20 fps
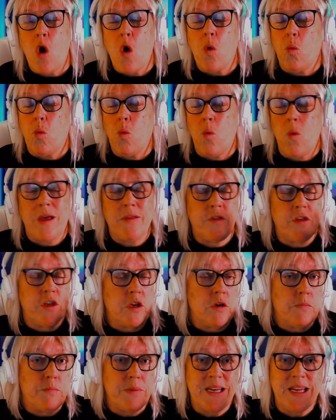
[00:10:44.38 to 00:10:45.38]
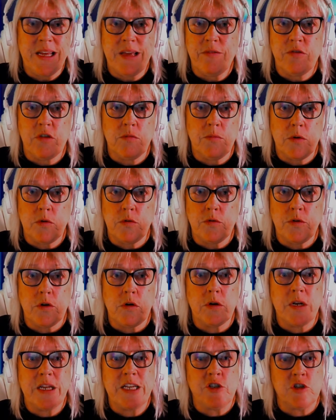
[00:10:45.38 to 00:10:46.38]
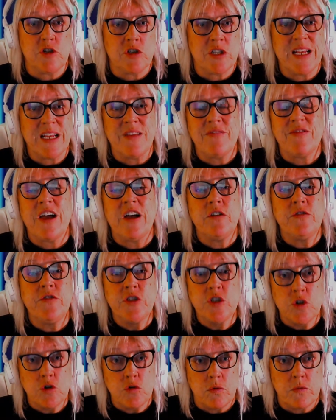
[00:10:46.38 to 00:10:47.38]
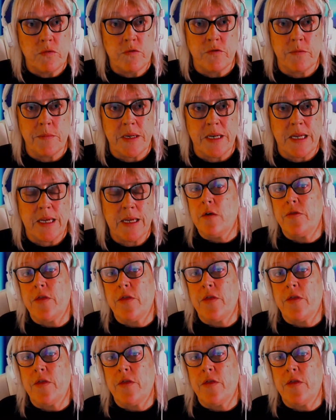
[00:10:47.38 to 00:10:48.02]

whether you believe them or not, let's just leave that at the door for a minute,